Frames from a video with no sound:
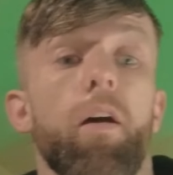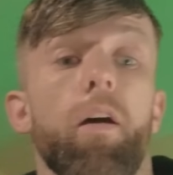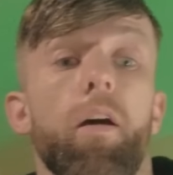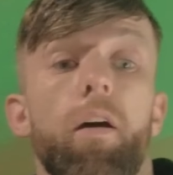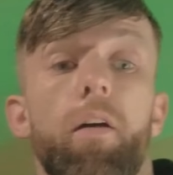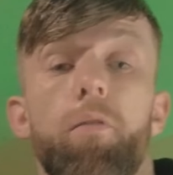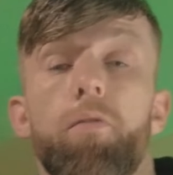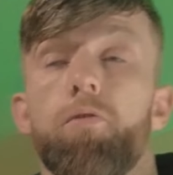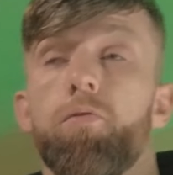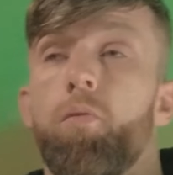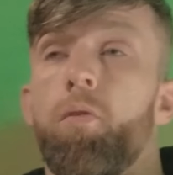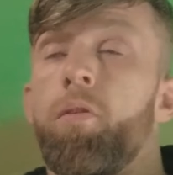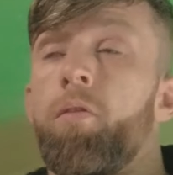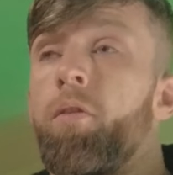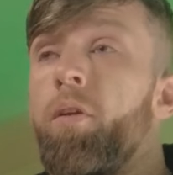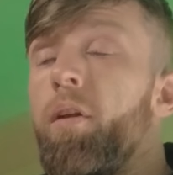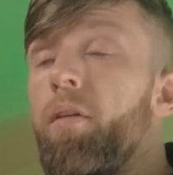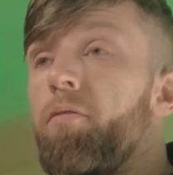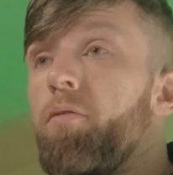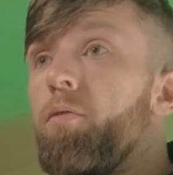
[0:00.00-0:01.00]
I was
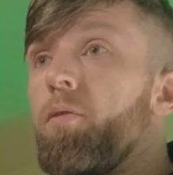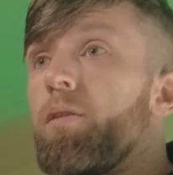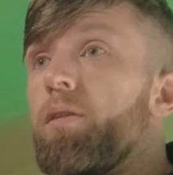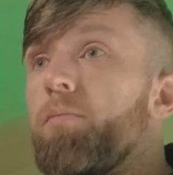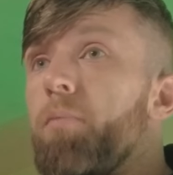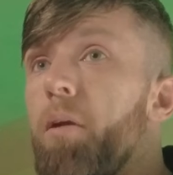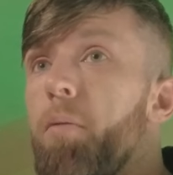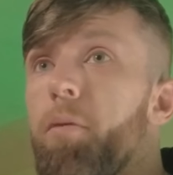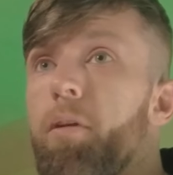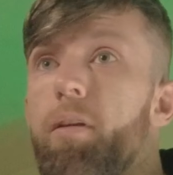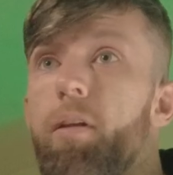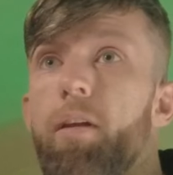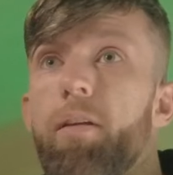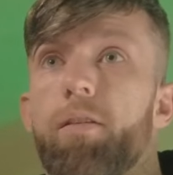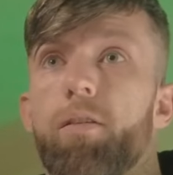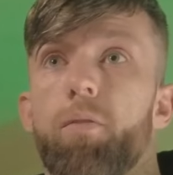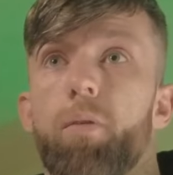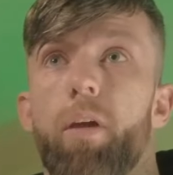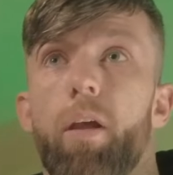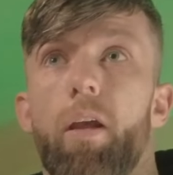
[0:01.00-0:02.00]
wondering if it was maybe
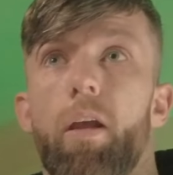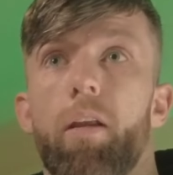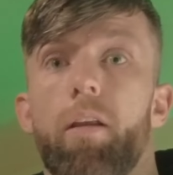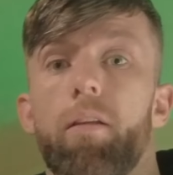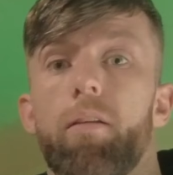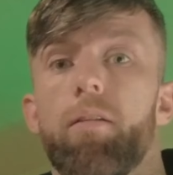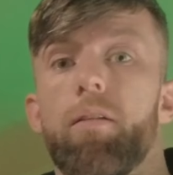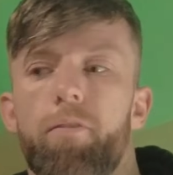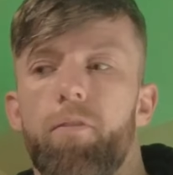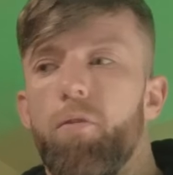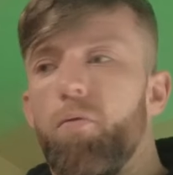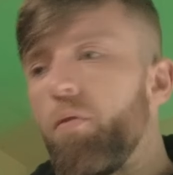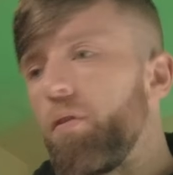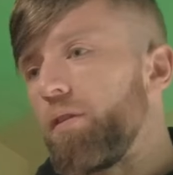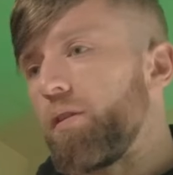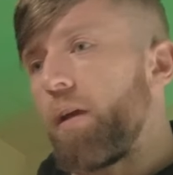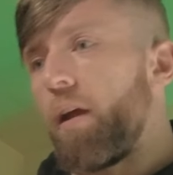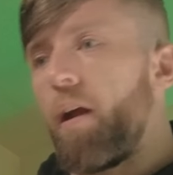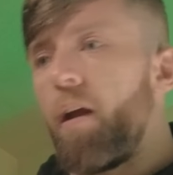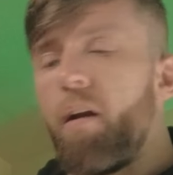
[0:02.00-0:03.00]
dislocated, there
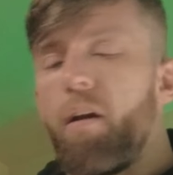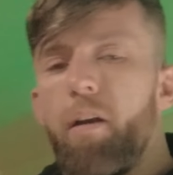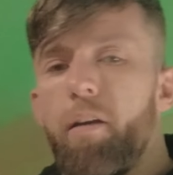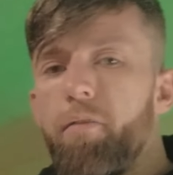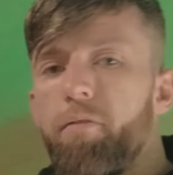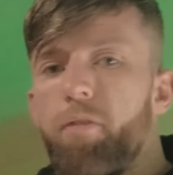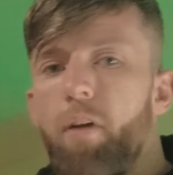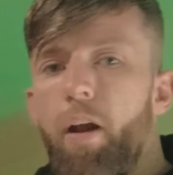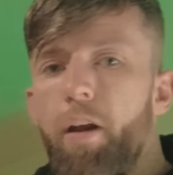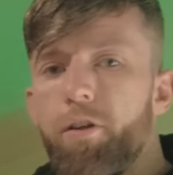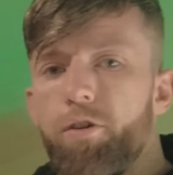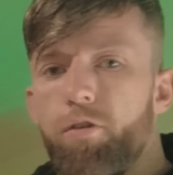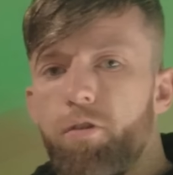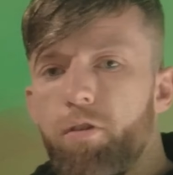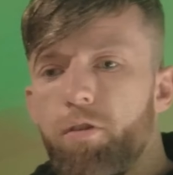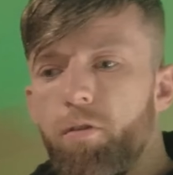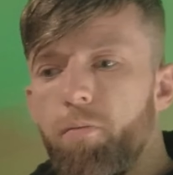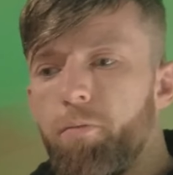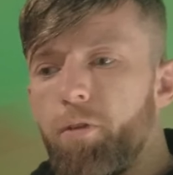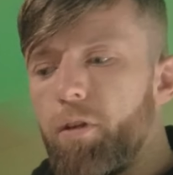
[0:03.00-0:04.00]
was a hairline fracture or
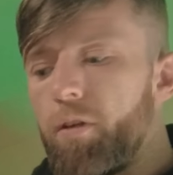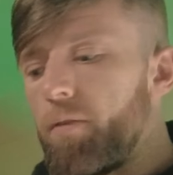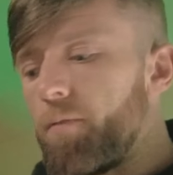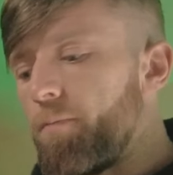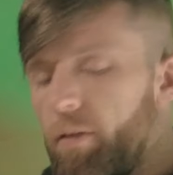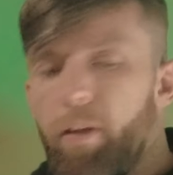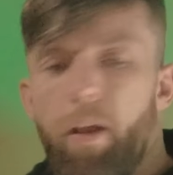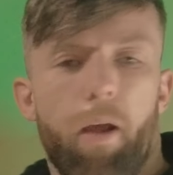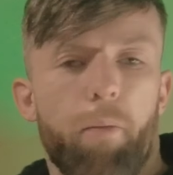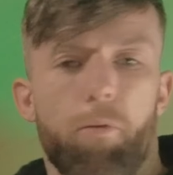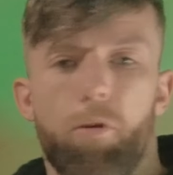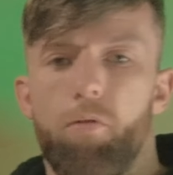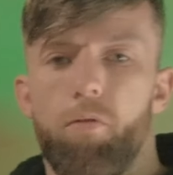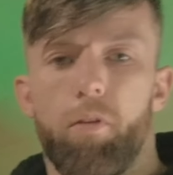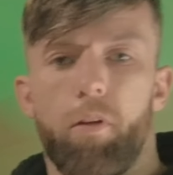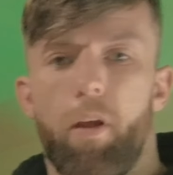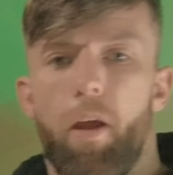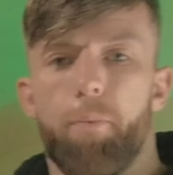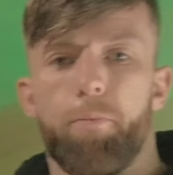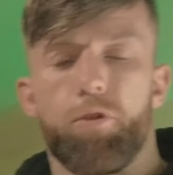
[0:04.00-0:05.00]
something. Kept going,
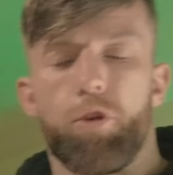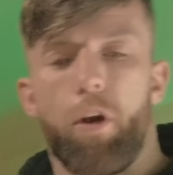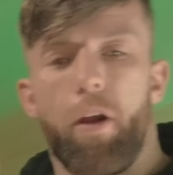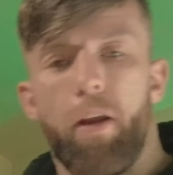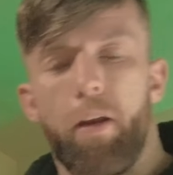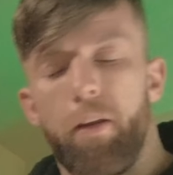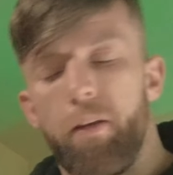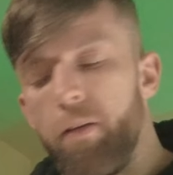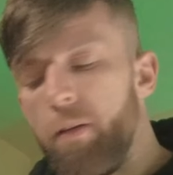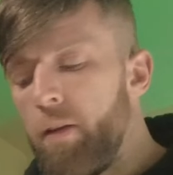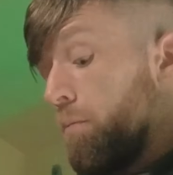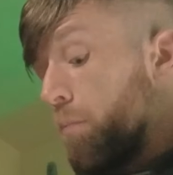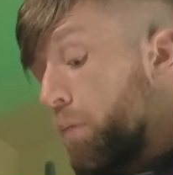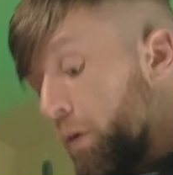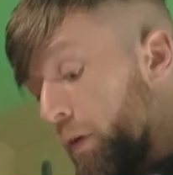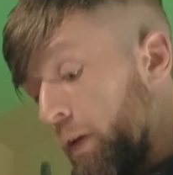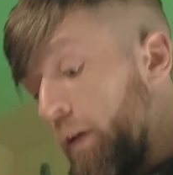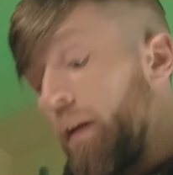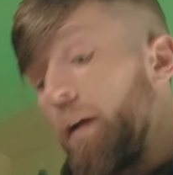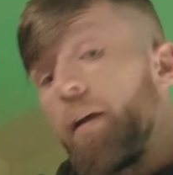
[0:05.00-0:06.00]
kept training.
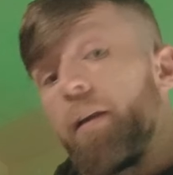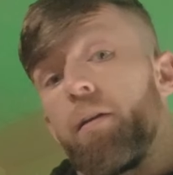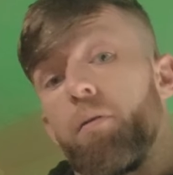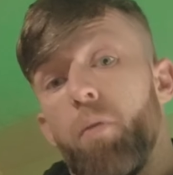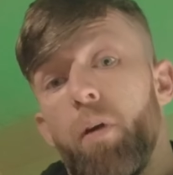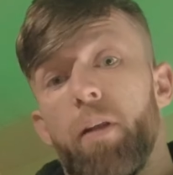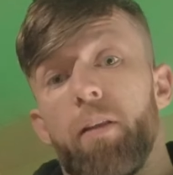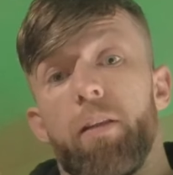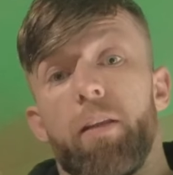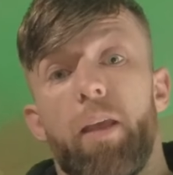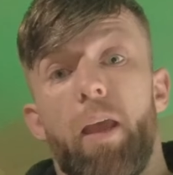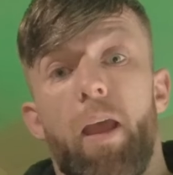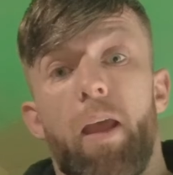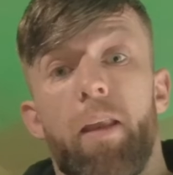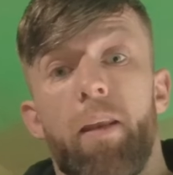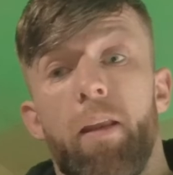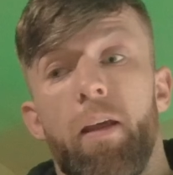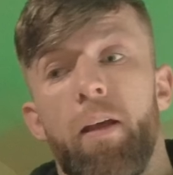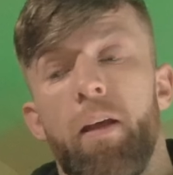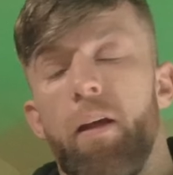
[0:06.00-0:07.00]
Monday night it went
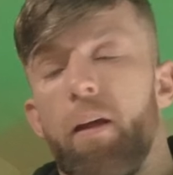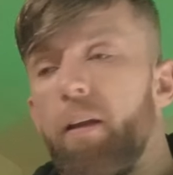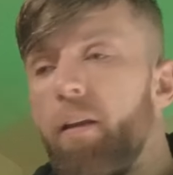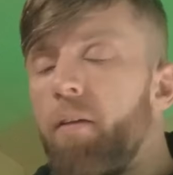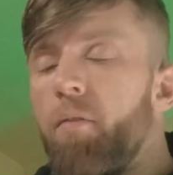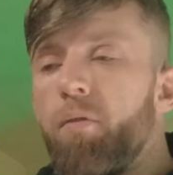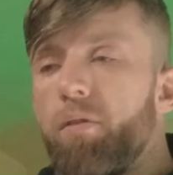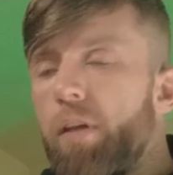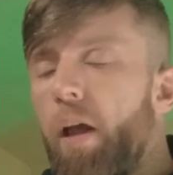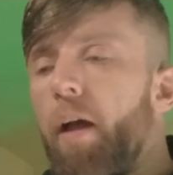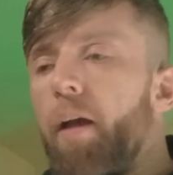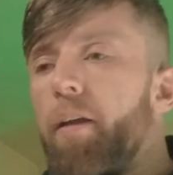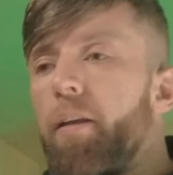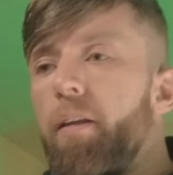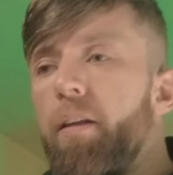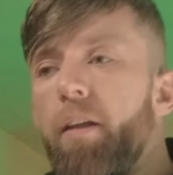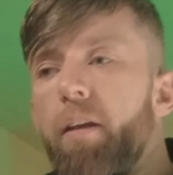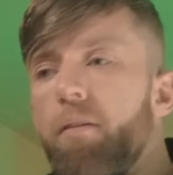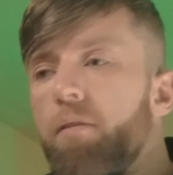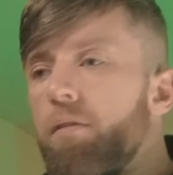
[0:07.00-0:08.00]
again and it was
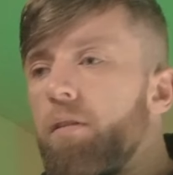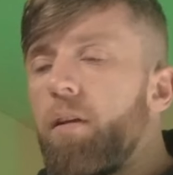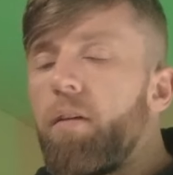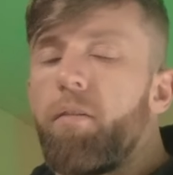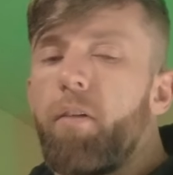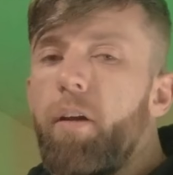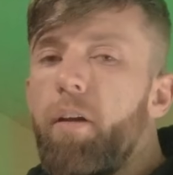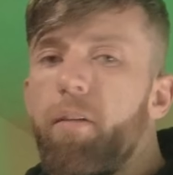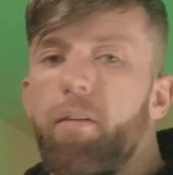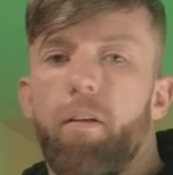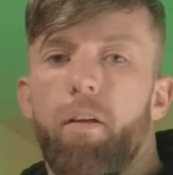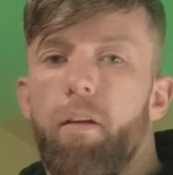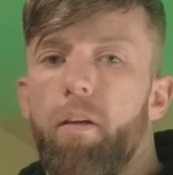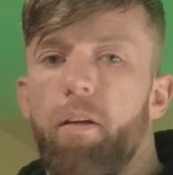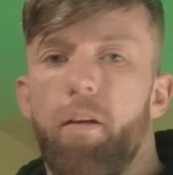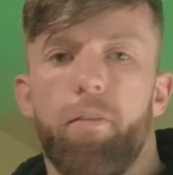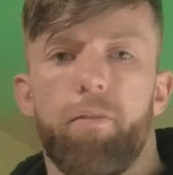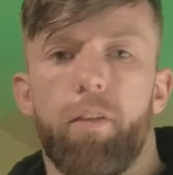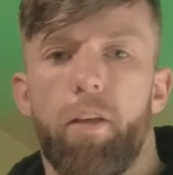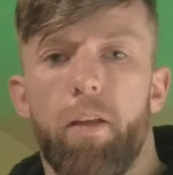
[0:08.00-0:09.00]
agony. I was like, right, I
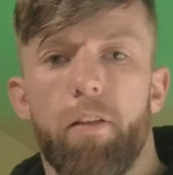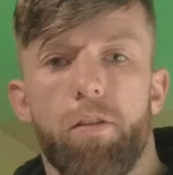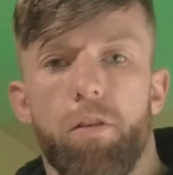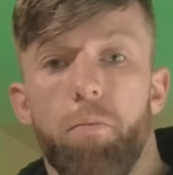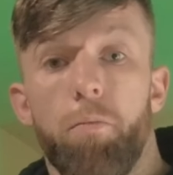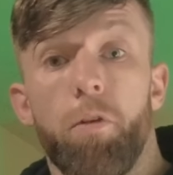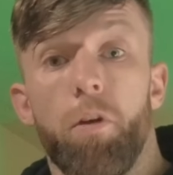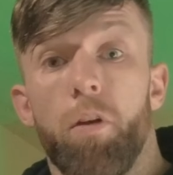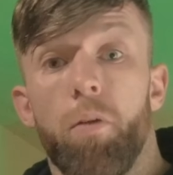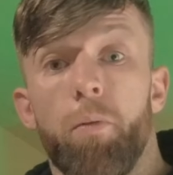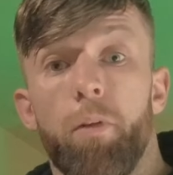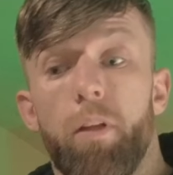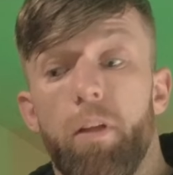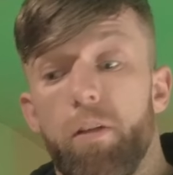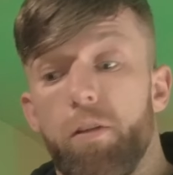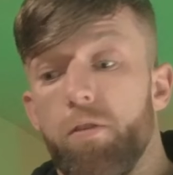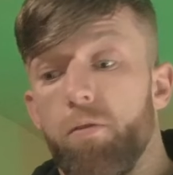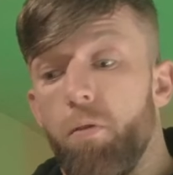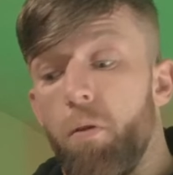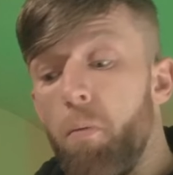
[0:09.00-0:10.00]
have to get something done about
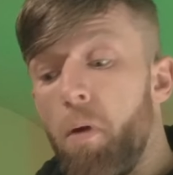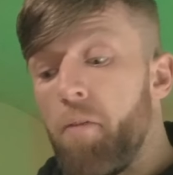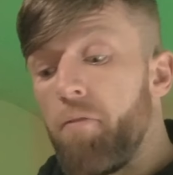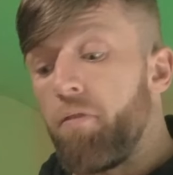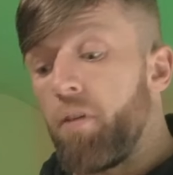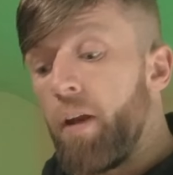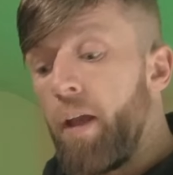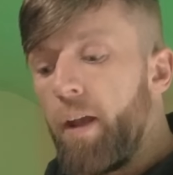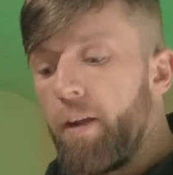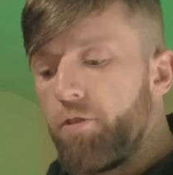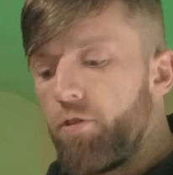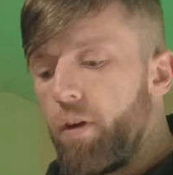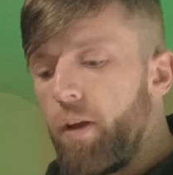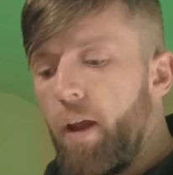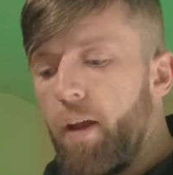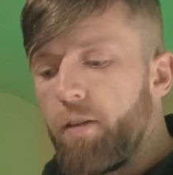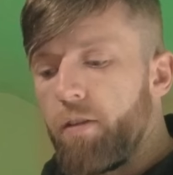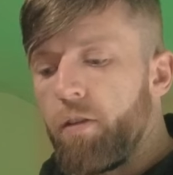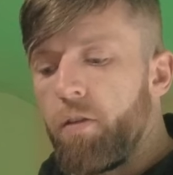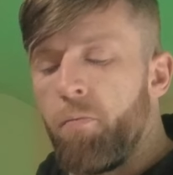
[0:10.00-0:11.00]
this. So I went for an x-ray
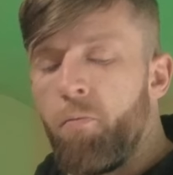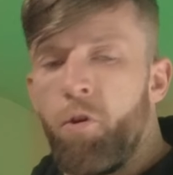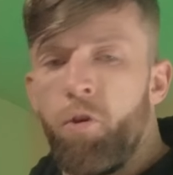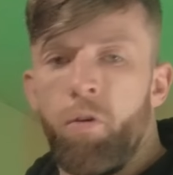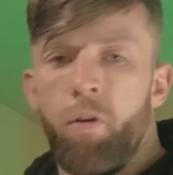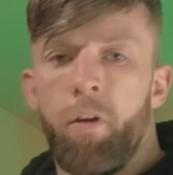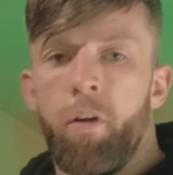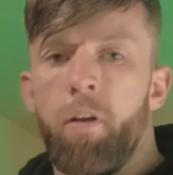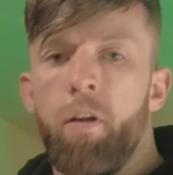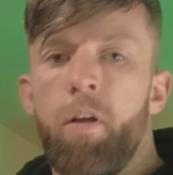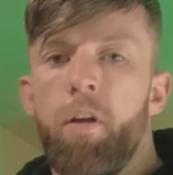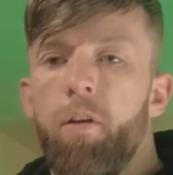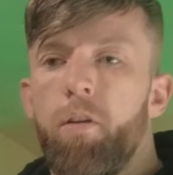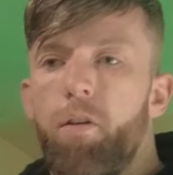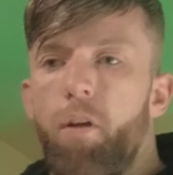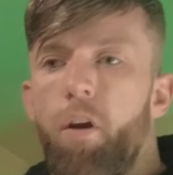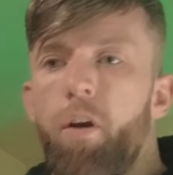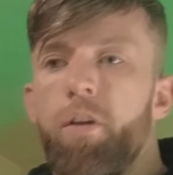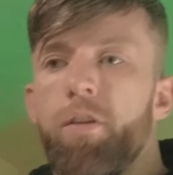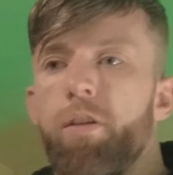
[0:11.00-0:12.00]
yesterday morning.
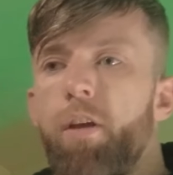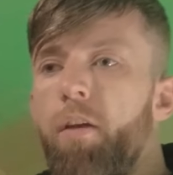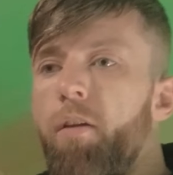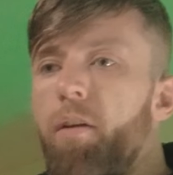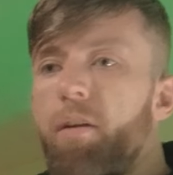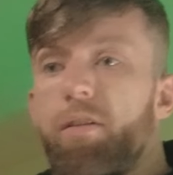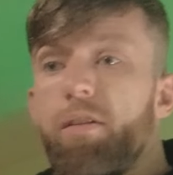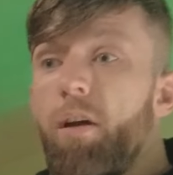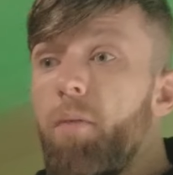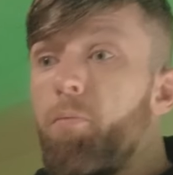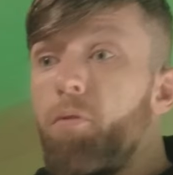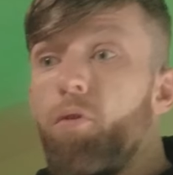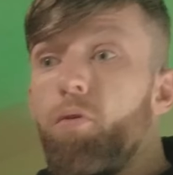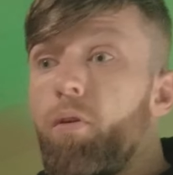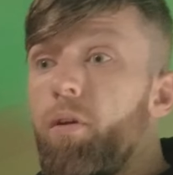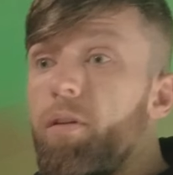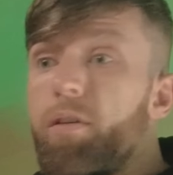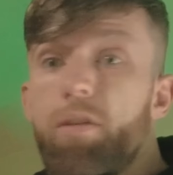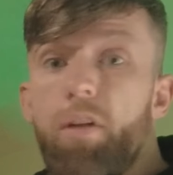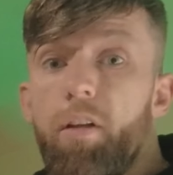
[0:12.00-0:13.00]
Turns out it's not
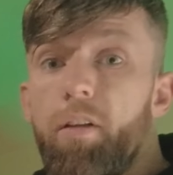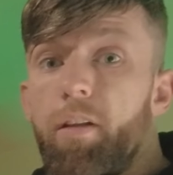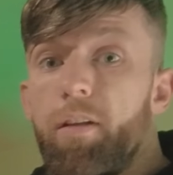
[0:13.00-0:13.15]
broke, it's not